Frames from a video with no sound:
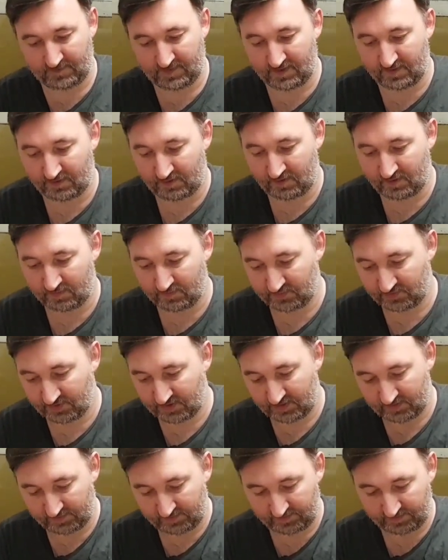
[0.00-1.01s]
That comes
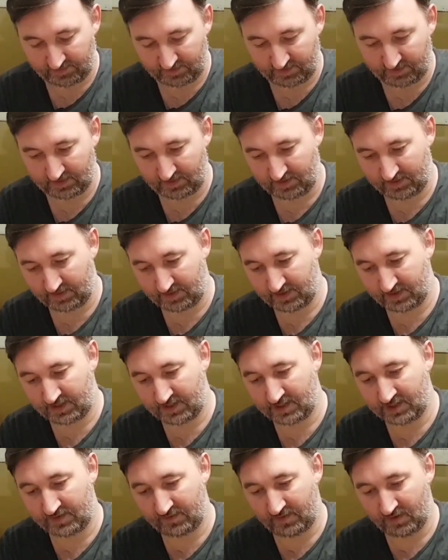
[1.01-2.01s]
off. And then
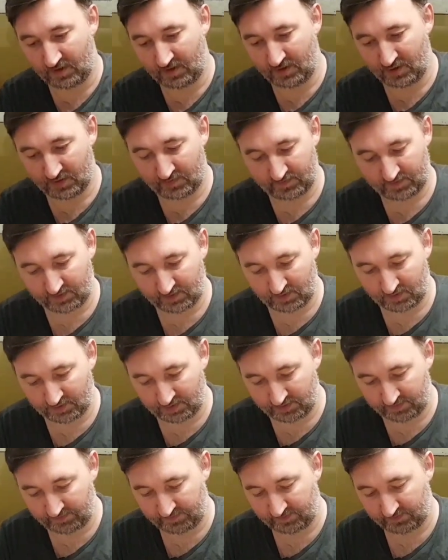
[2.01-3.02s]
again, you've got another load
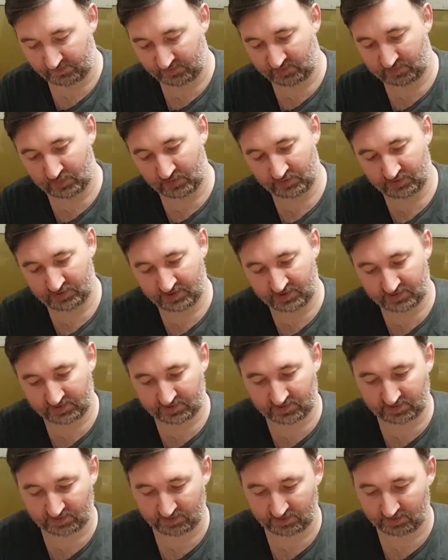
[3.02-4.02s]
of
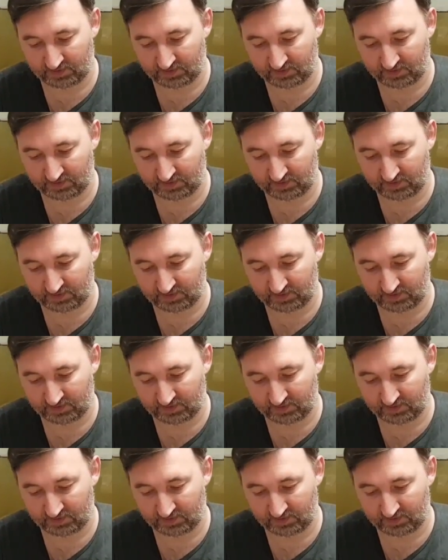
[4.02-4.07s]
sponges.